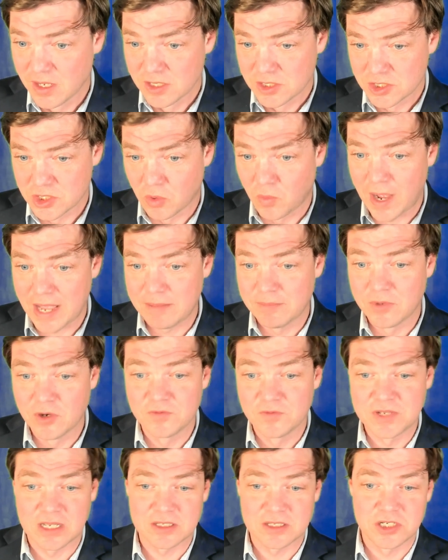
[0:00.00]
So white
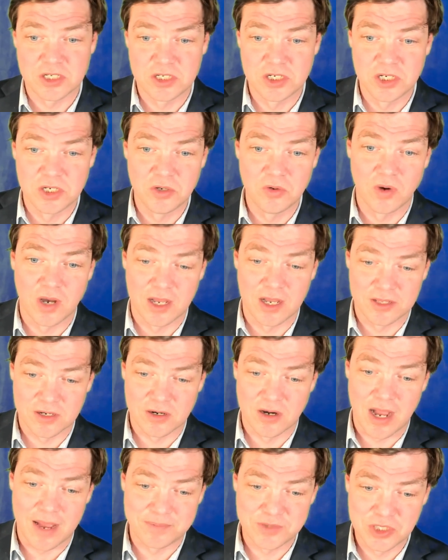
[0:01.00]
moved on to two
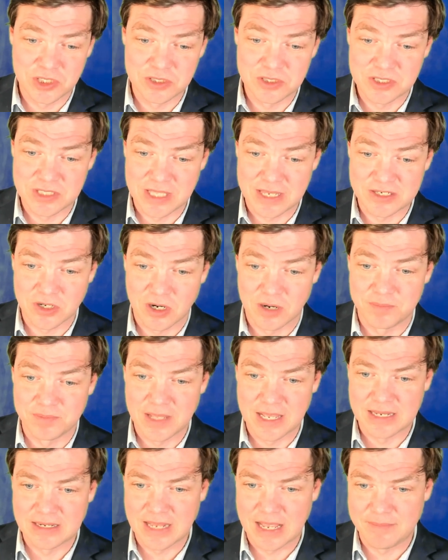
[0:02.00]
other options. They started
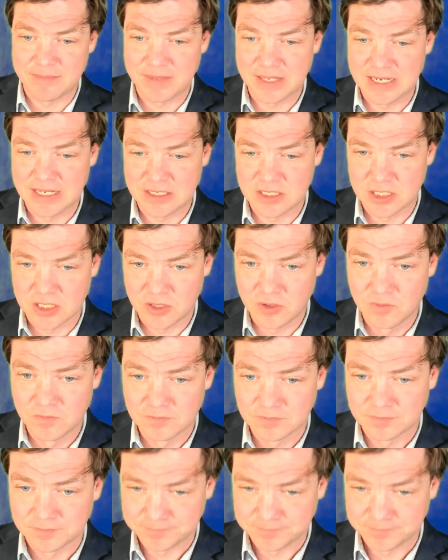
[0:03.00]
playing knight bd2.